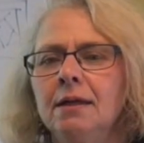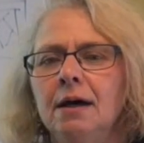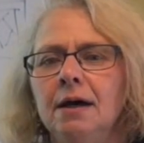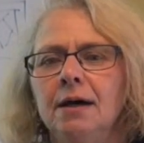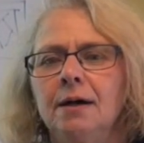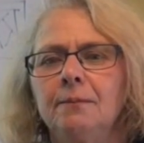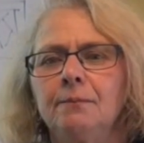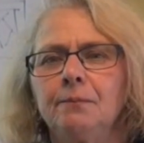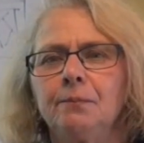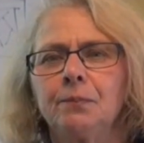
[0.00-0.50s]

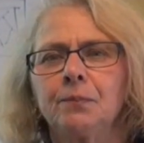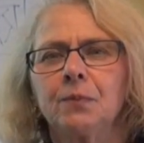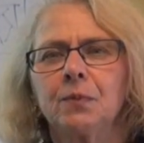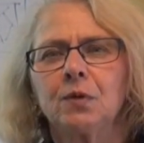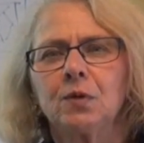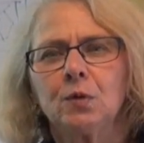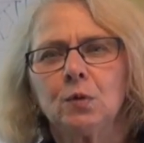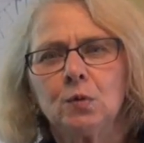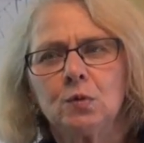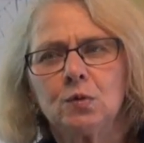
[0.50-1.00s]

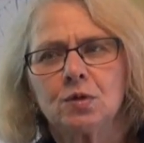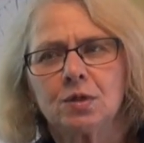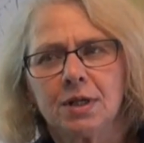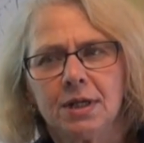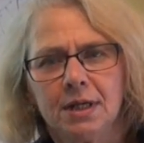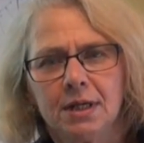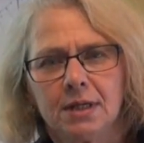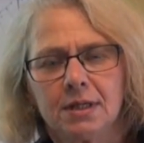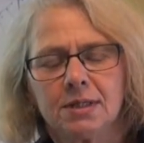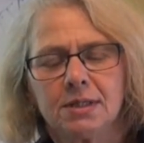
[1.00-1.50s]
um, those
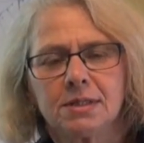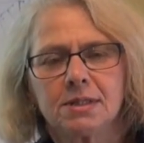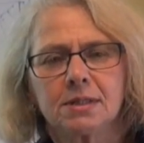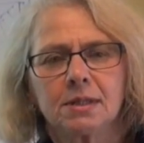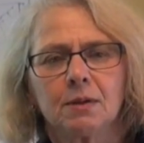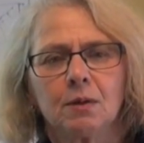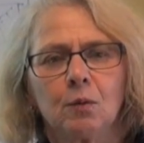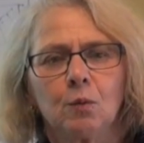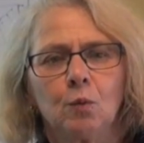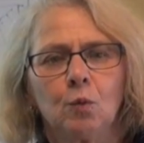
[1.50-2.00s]

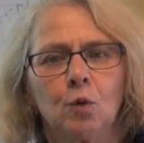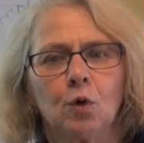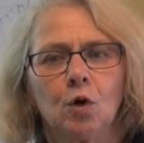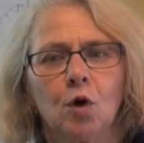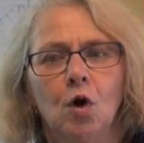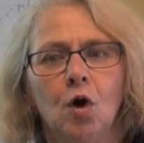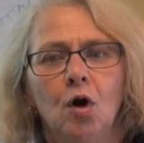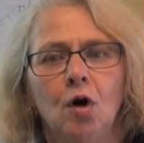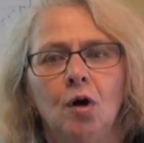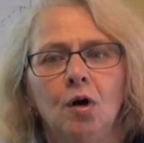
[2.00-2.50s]
kids
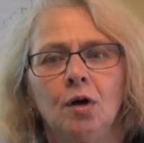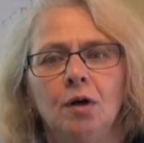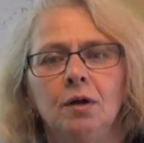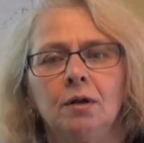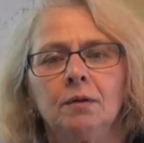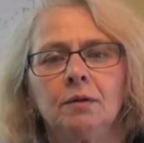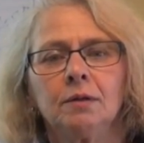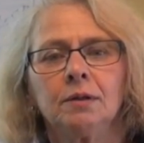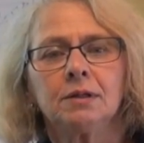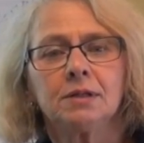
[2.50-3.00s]
were
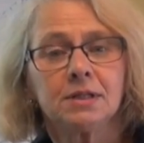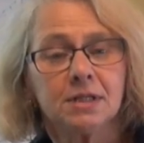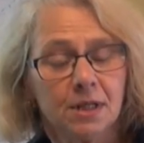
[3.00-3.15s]
all